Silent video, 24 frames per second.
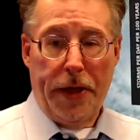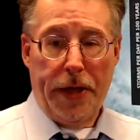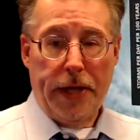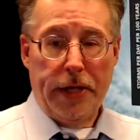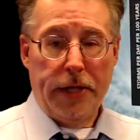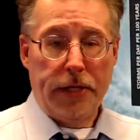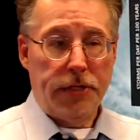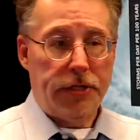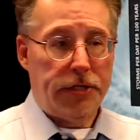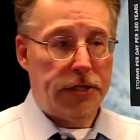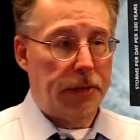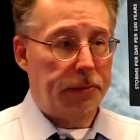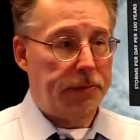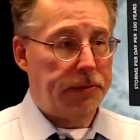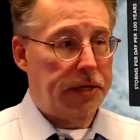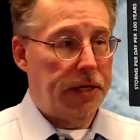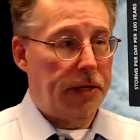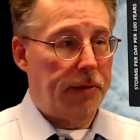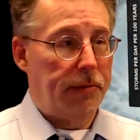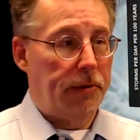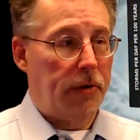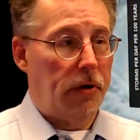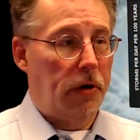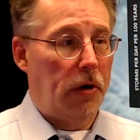
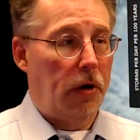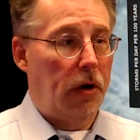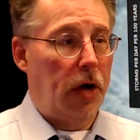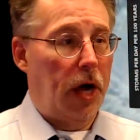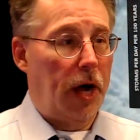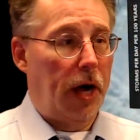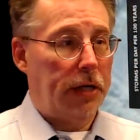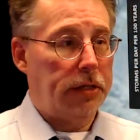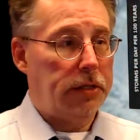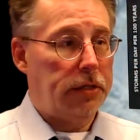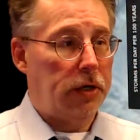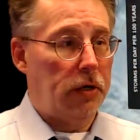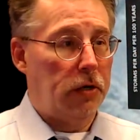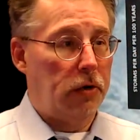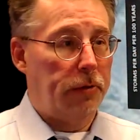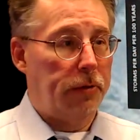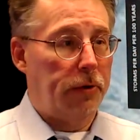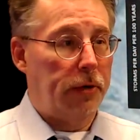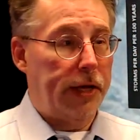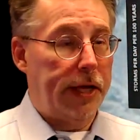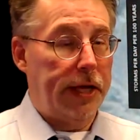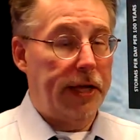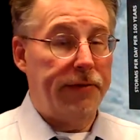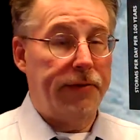September, October,
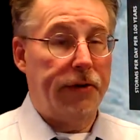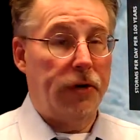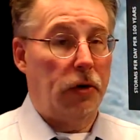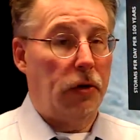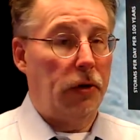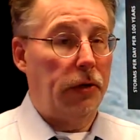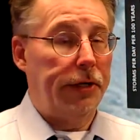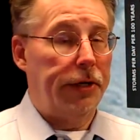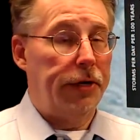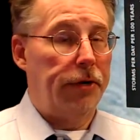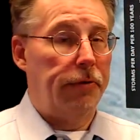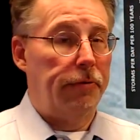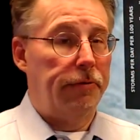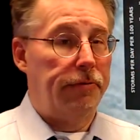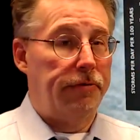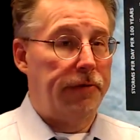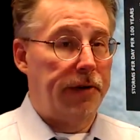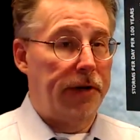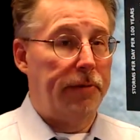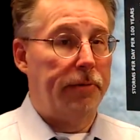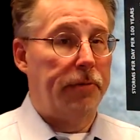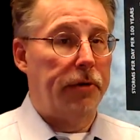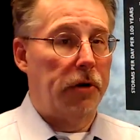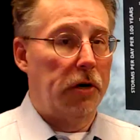even early
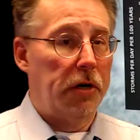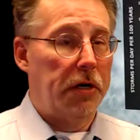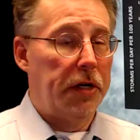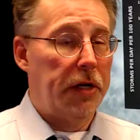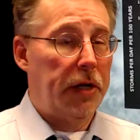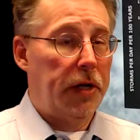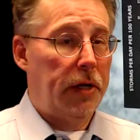November